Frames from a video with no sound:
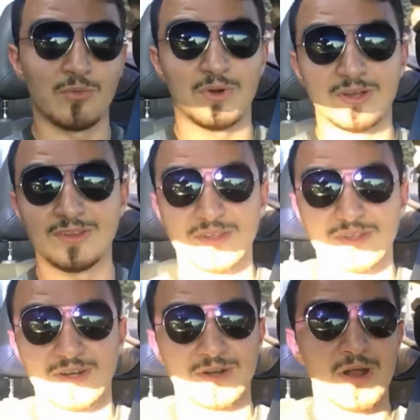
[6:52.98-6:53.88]
or one of
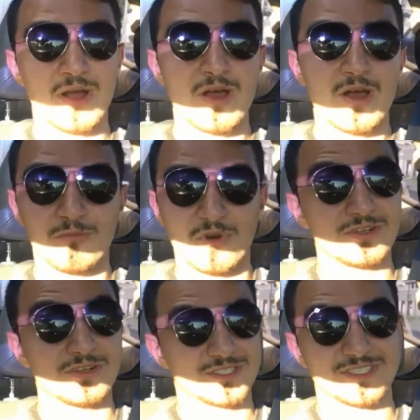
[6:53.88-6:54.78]
their
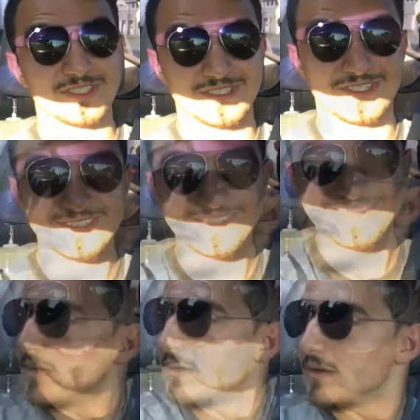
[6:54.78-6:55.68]
brothers or sisters.
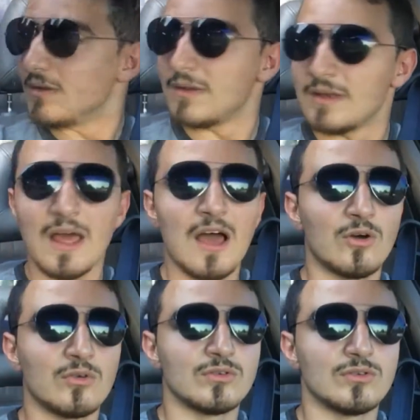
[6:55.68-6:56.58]

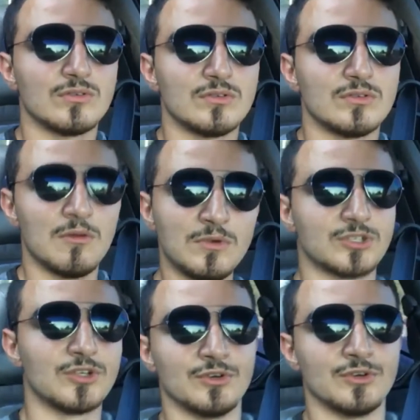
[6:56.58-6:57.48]
Now, number
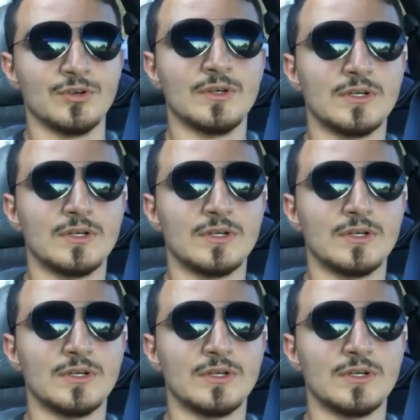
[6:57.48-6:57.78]
2